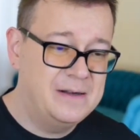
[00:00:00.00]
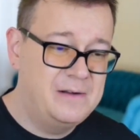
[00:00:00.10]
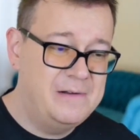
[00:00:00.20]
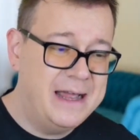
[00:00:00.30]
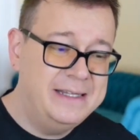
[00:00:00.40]

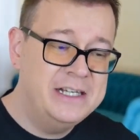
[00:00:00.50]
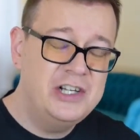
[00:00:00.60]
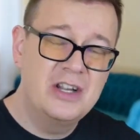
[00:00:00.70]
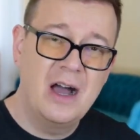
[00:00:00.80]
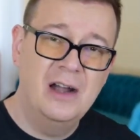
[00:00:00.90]

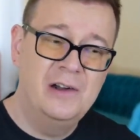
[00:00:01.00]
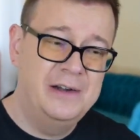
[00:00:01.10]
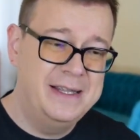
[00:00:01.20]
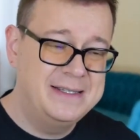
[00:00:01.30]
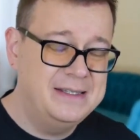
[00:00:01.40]
reddish
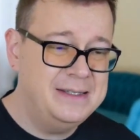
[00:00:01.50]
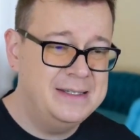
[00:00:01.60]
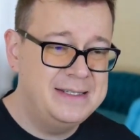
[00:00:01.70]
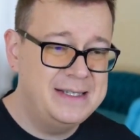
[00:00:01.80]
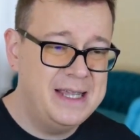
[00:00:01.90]
color is not
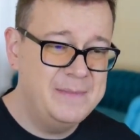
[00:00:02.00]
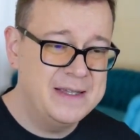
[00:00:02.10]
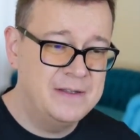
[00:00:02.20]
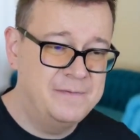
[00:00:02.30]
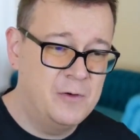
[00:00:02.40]
the same
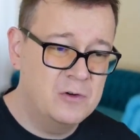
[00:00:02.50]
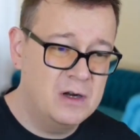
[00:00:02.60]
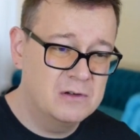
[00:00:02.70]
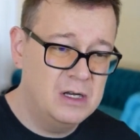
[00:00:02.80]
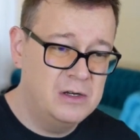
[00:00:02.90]
as the
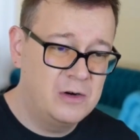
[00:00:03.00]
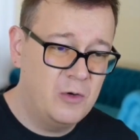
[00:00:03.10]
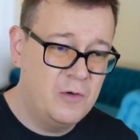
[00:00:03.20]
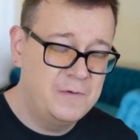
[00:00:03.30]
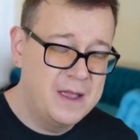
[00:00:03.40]
foreground color
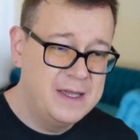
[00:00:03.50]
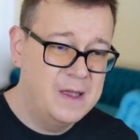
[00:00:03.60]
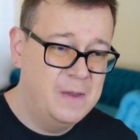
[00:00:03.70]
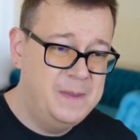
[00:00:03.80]
of uh,